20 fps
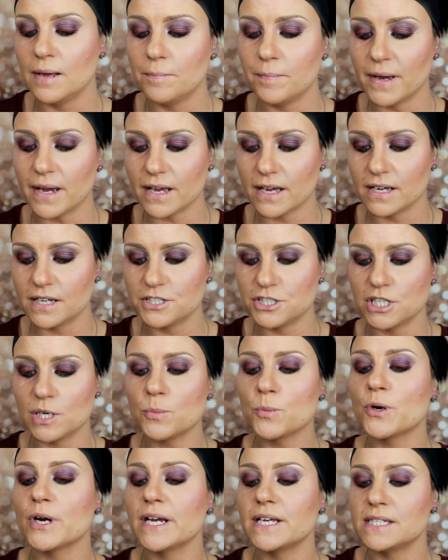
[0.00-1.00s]
Becca
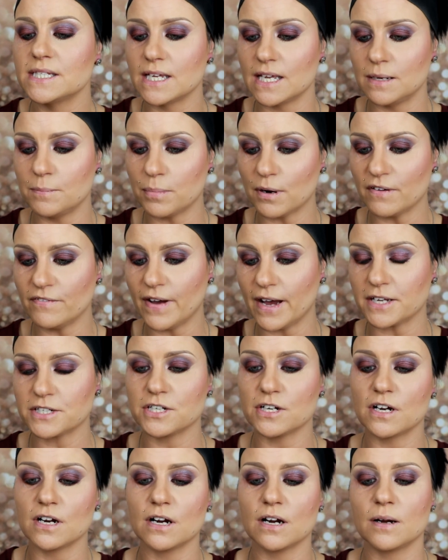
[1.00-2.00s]
Shimmering Skin
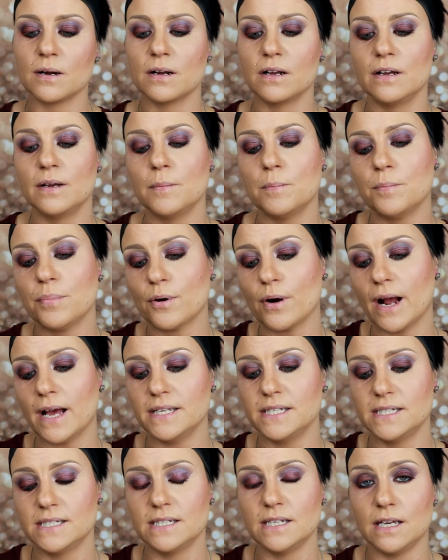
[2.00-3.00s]
Perfector
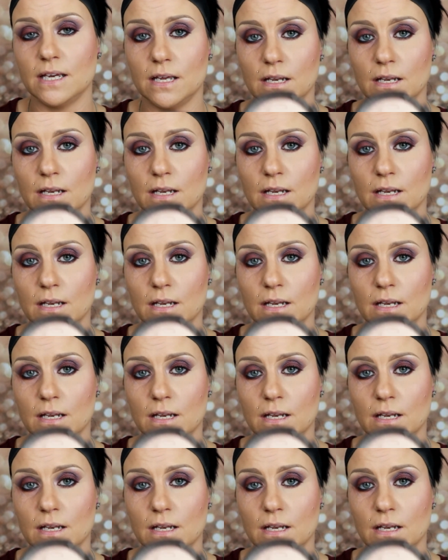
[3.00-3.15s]
pressed